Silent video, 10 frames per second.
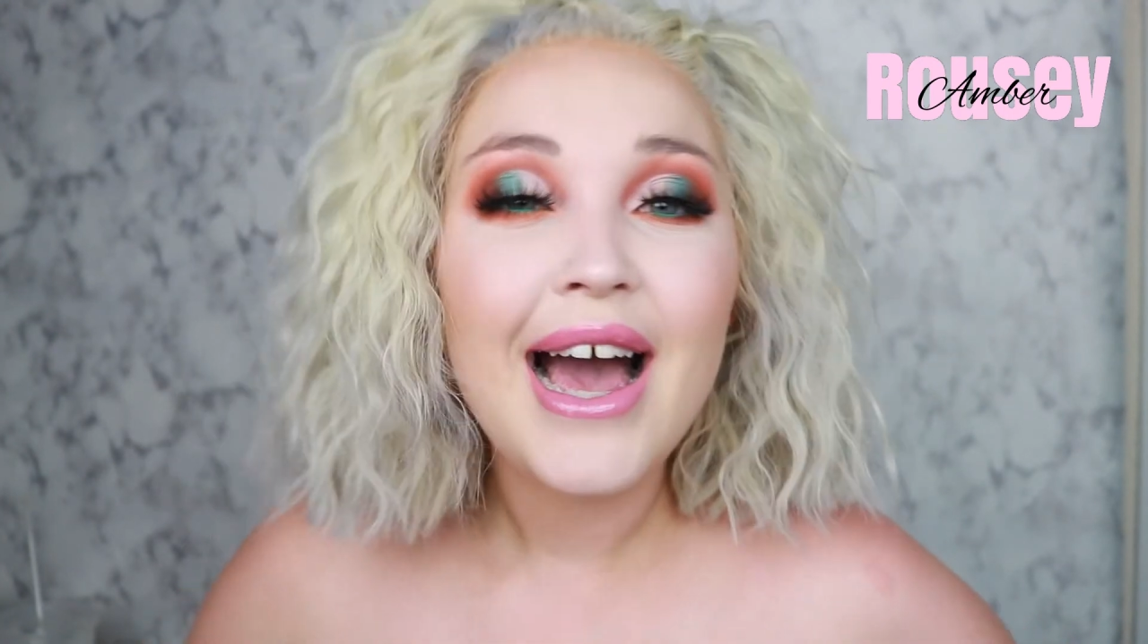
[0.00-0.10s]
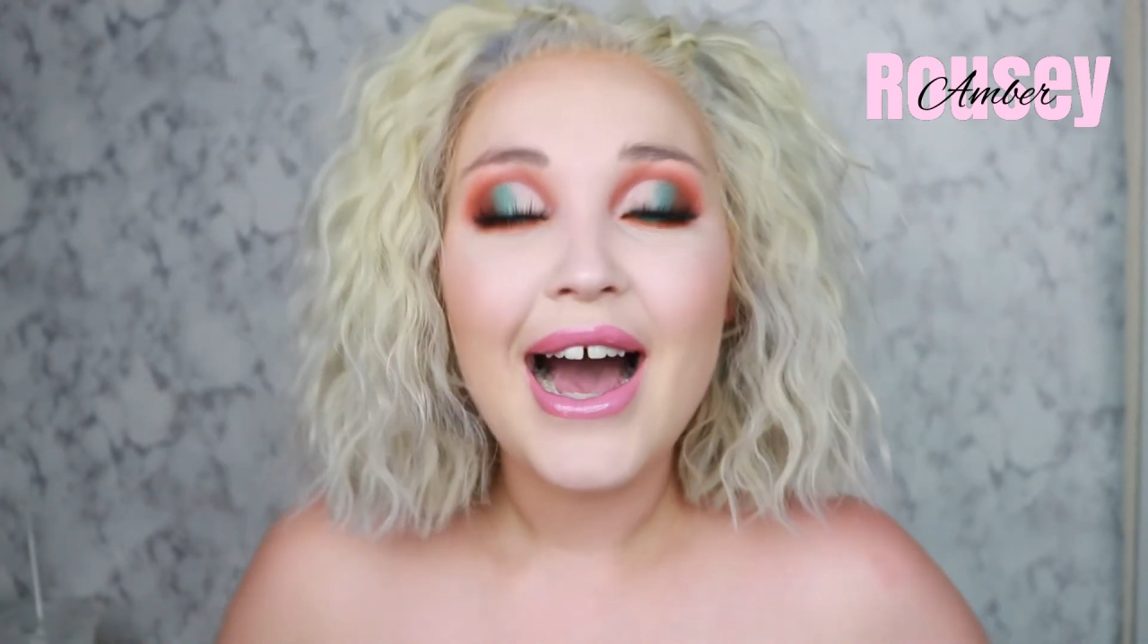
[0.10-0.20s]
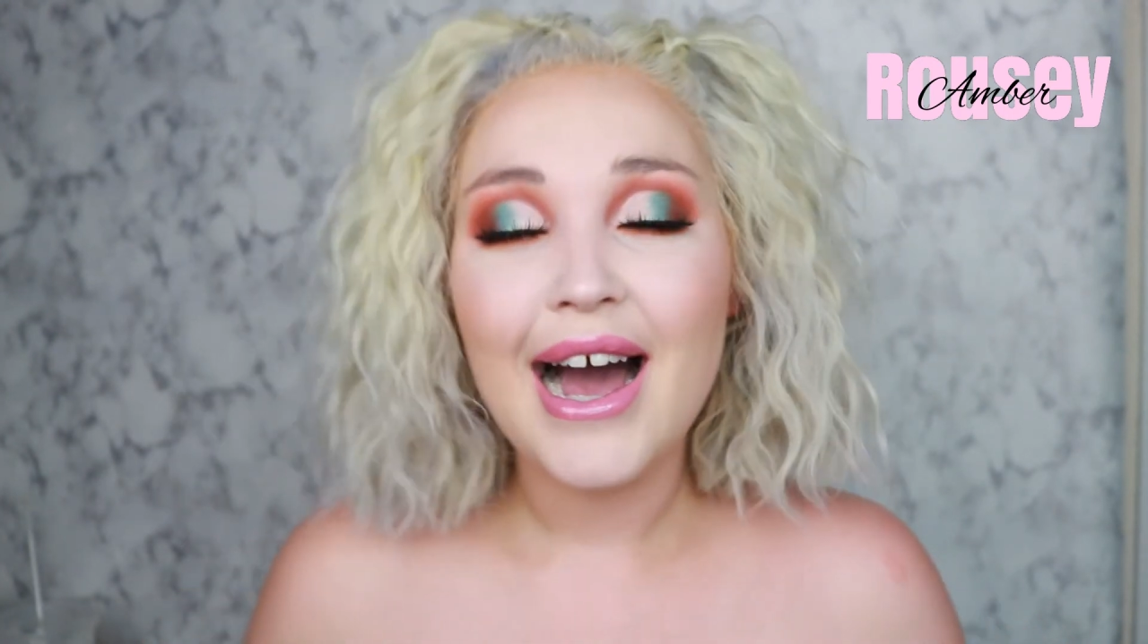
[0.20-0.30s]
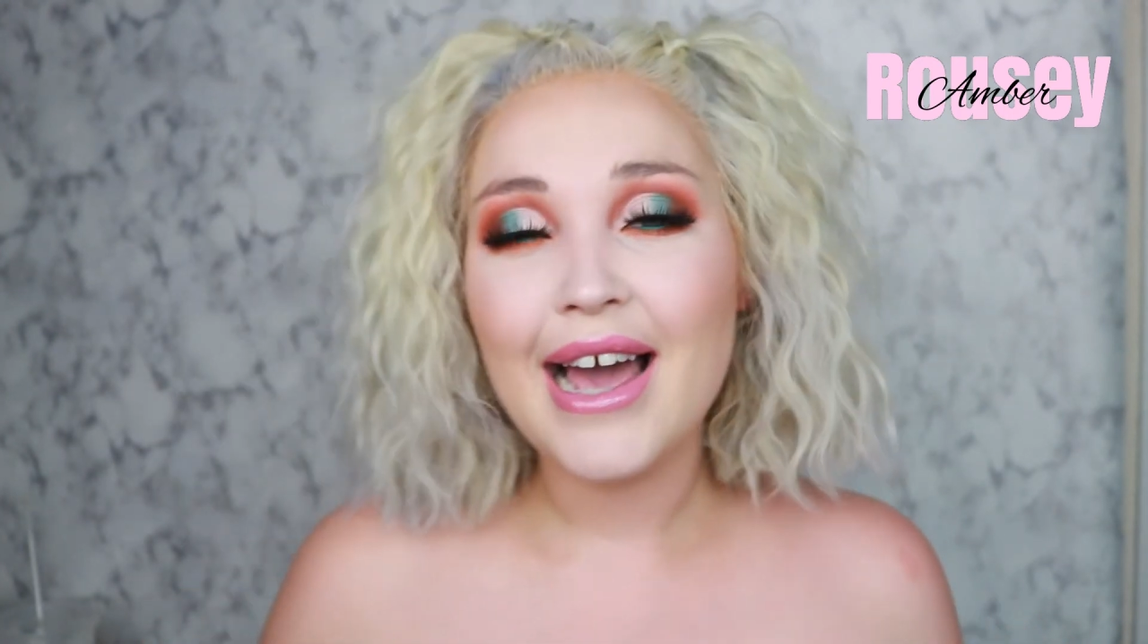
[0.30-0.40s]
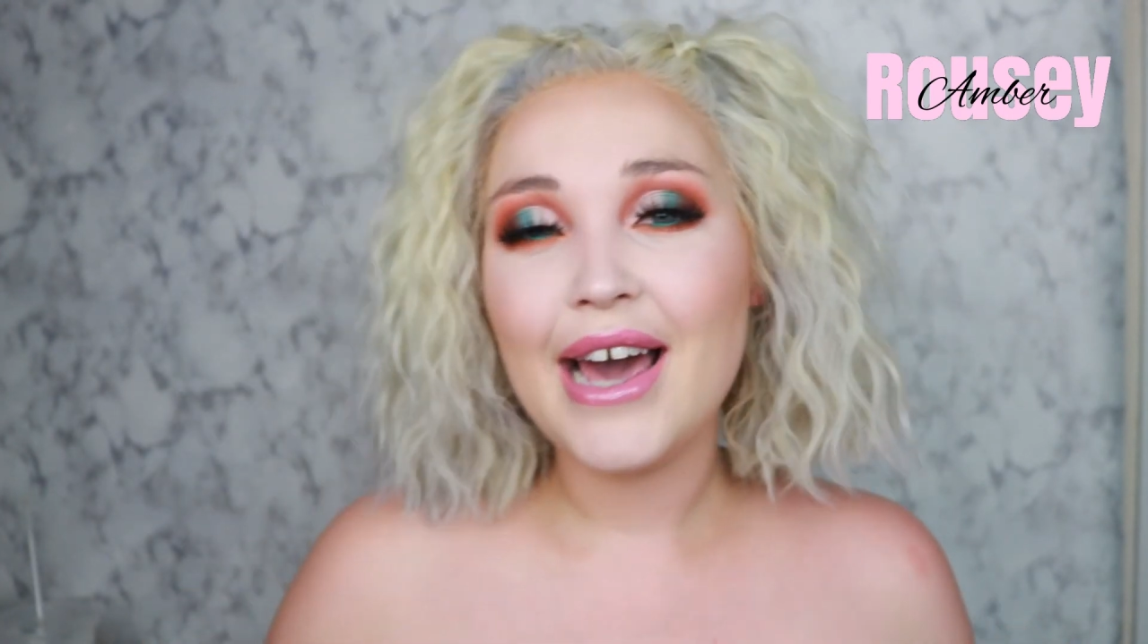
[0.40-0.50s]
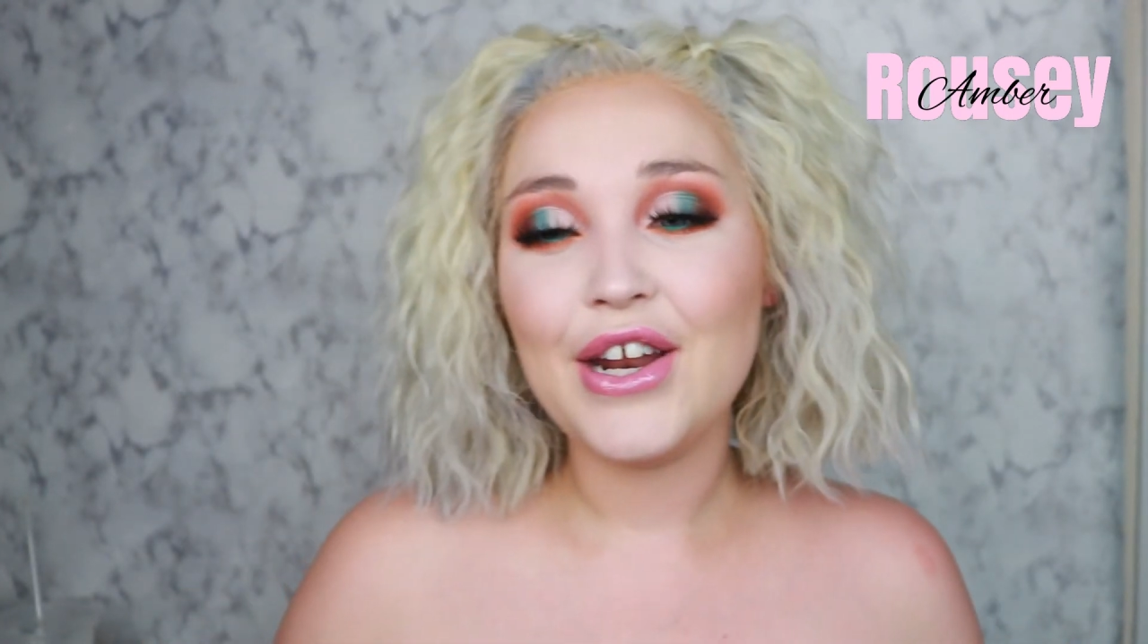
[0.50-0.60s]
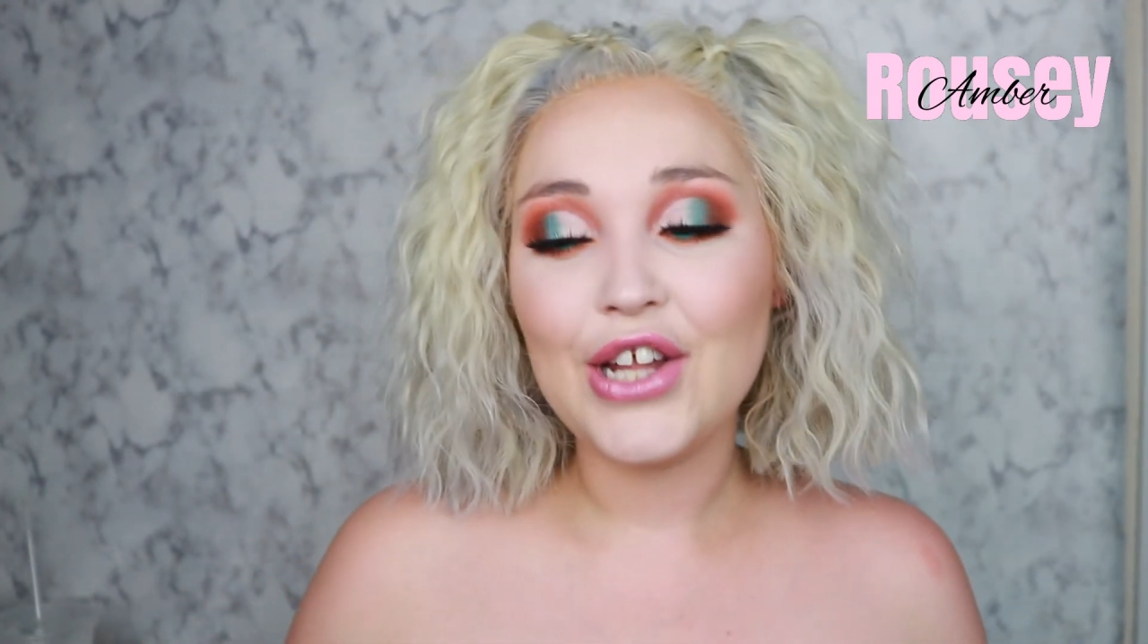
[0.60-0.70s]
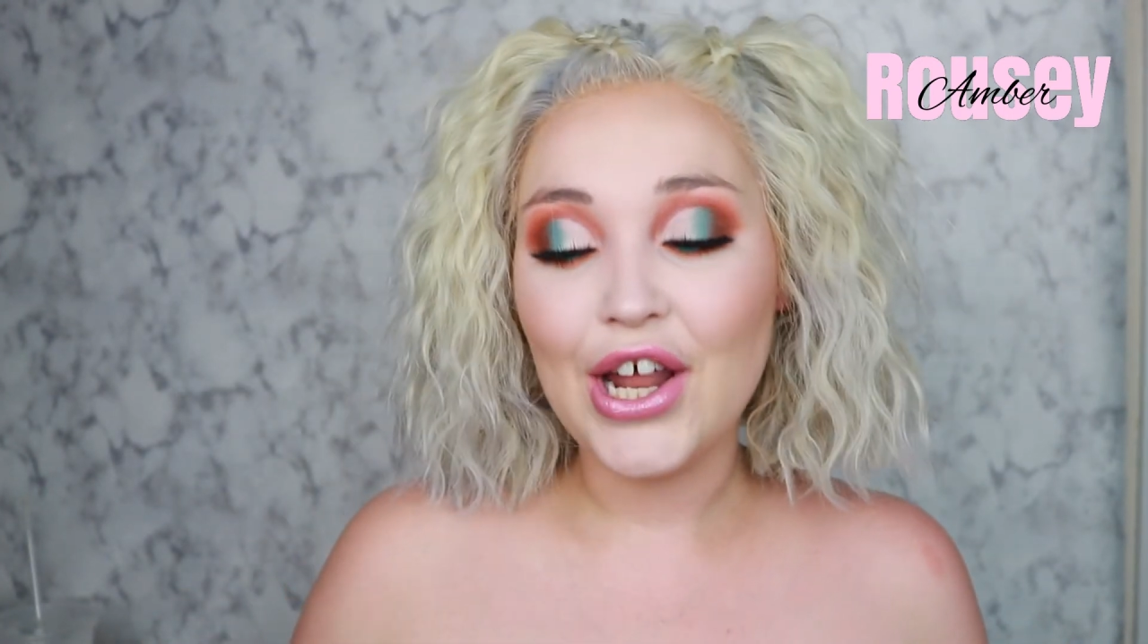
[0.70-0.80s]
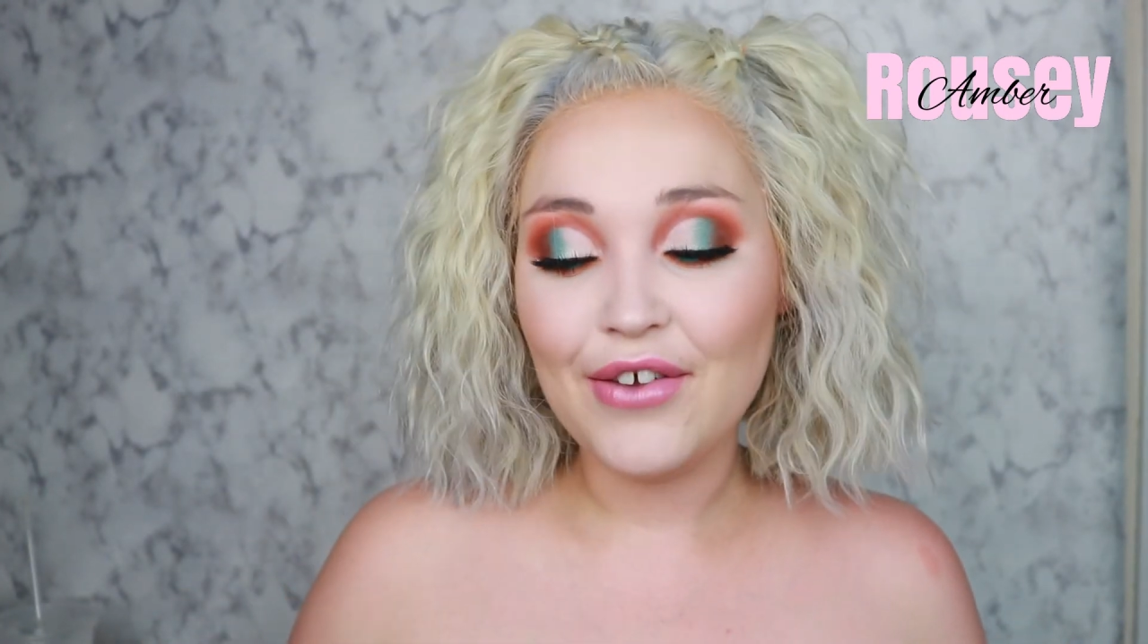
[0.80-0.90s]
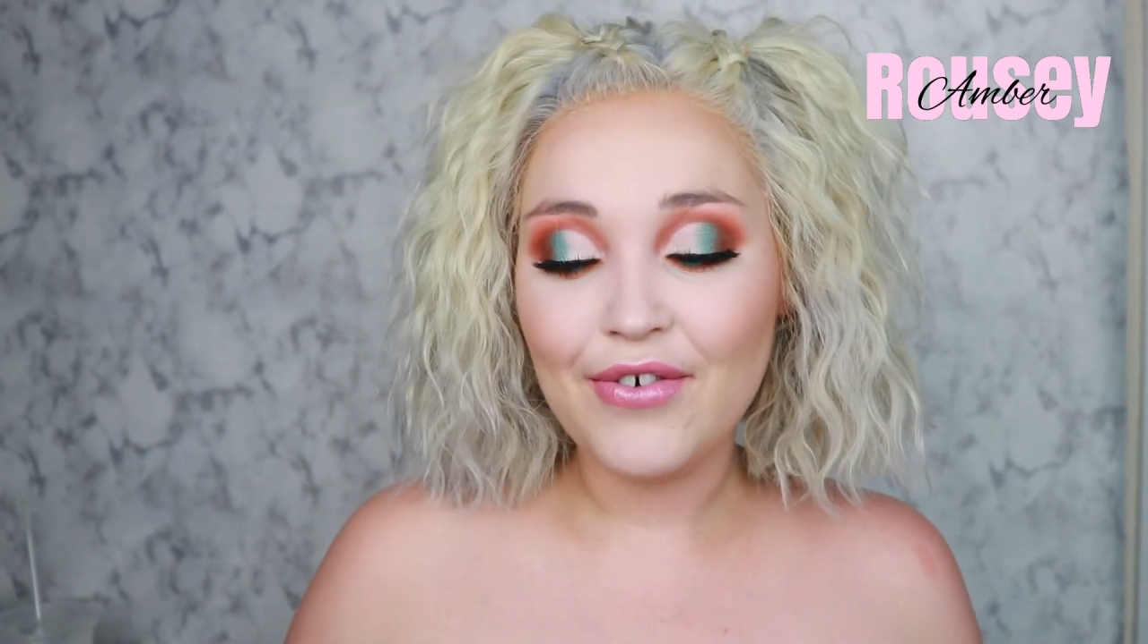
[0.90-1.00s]
I had a
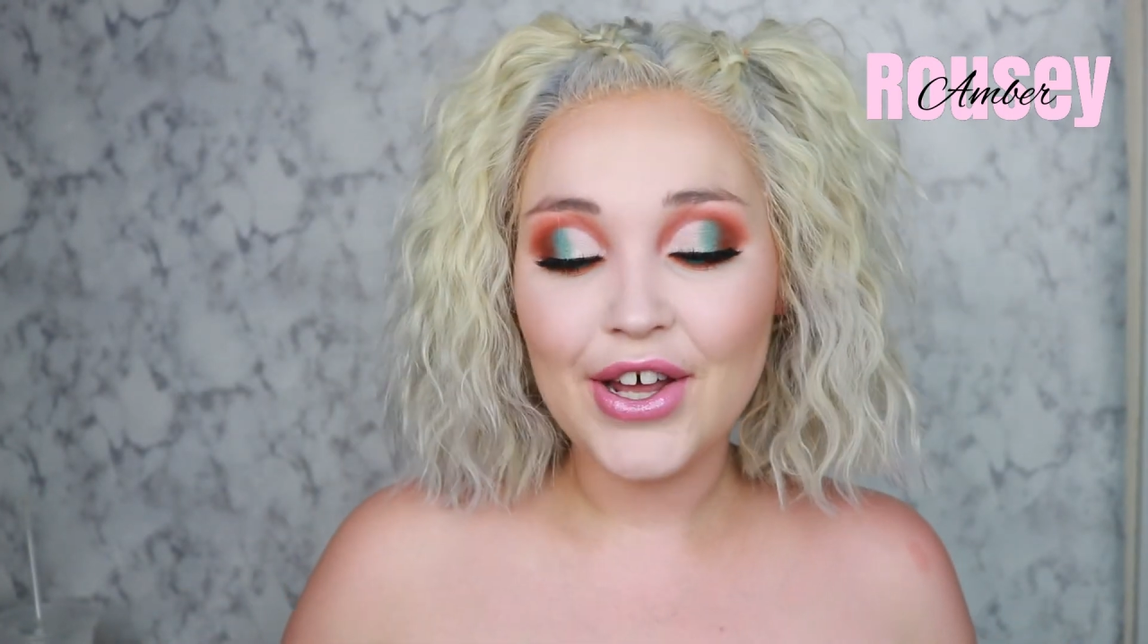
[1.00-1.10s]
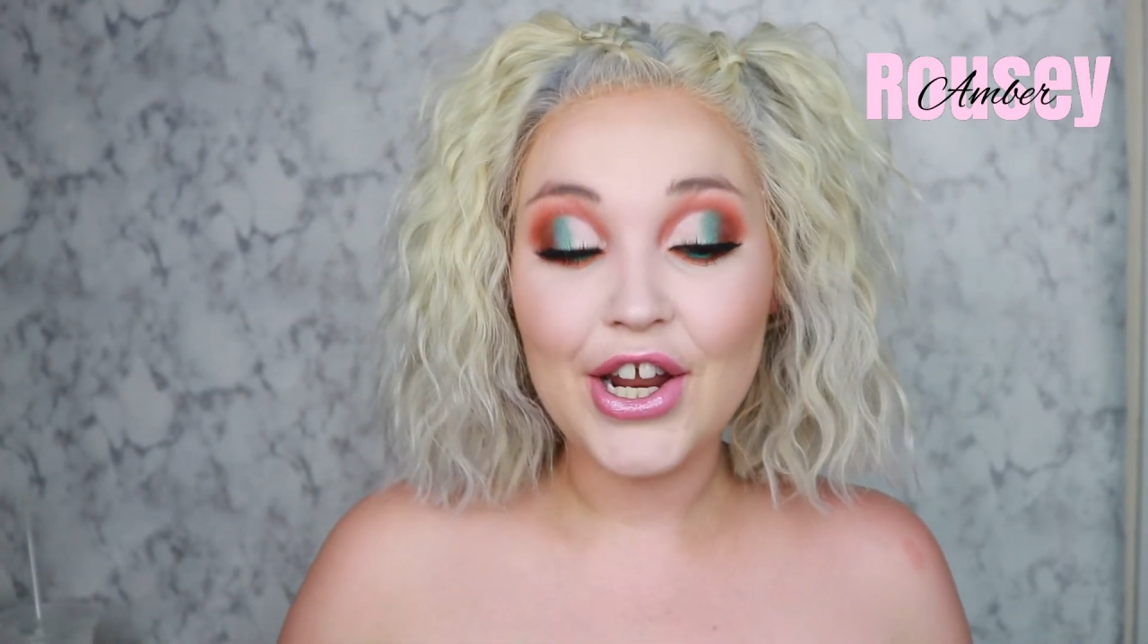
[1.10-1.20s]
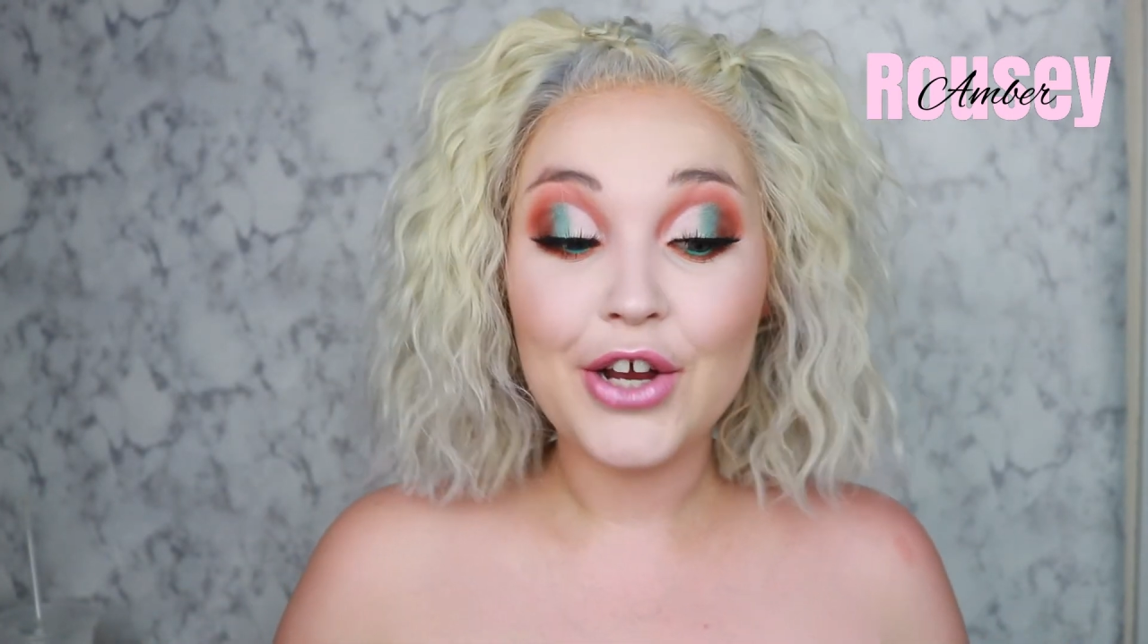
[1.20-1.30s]
lot of fun